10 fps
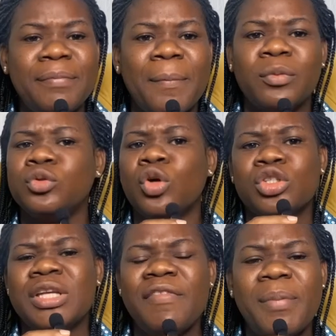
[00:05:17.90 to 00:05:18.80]
people,
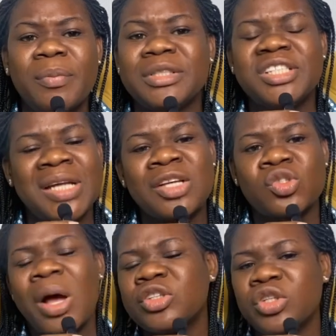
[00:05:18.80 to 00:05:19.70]
not giving people the
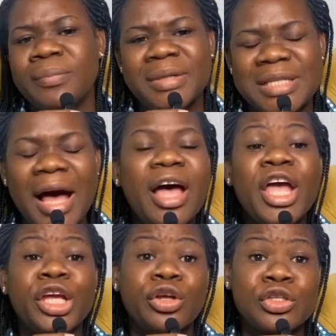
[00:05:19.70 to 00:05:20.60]
chance to actually meet her,
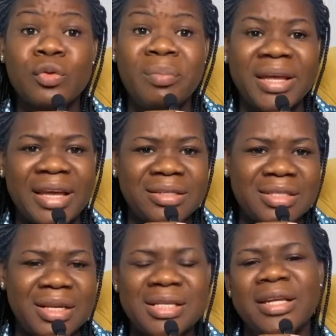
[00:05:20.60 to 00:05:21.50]
it doesn't make any sense.